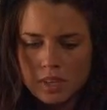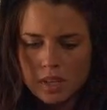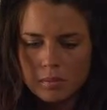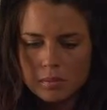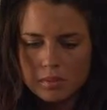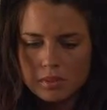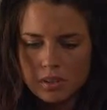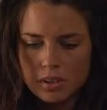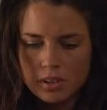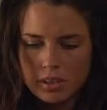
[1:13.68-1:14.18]

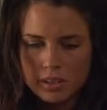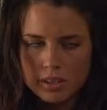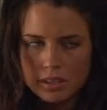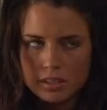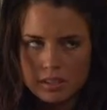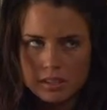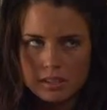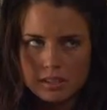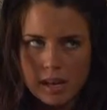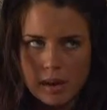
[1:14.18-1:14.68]
I'm sorry
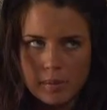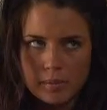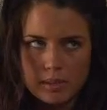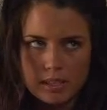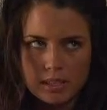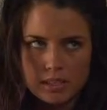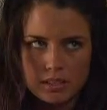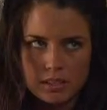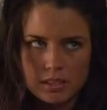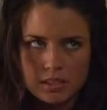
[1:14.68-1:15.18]
this is
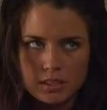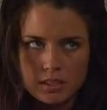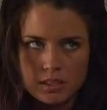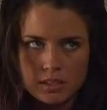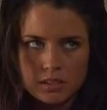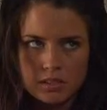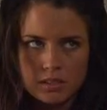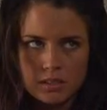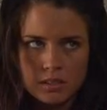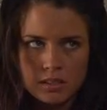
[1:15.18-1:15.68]
happening to
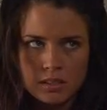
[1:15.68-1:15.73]
you.